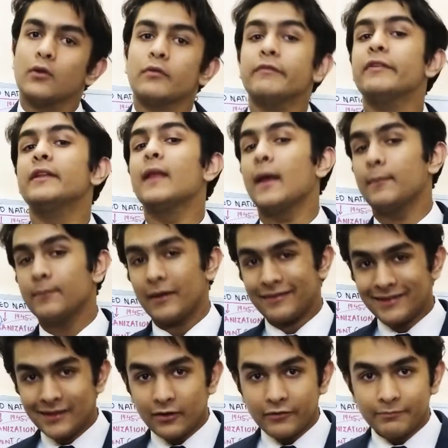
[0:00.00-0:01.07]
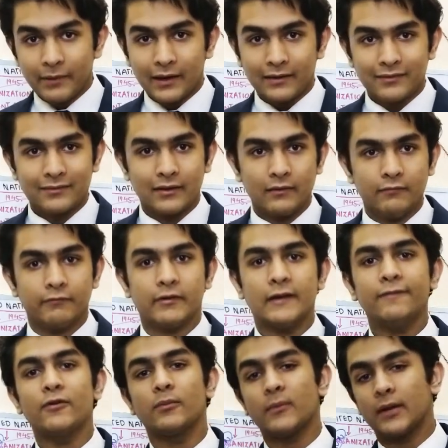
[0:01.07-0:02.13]
we, the ambassador of Pakistan,
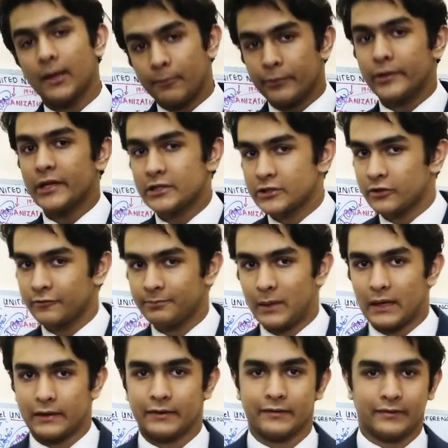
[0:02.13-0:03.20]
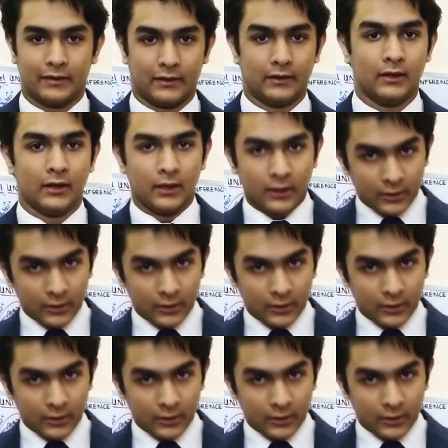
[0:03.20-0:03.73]
we from the deputation of Pakistan.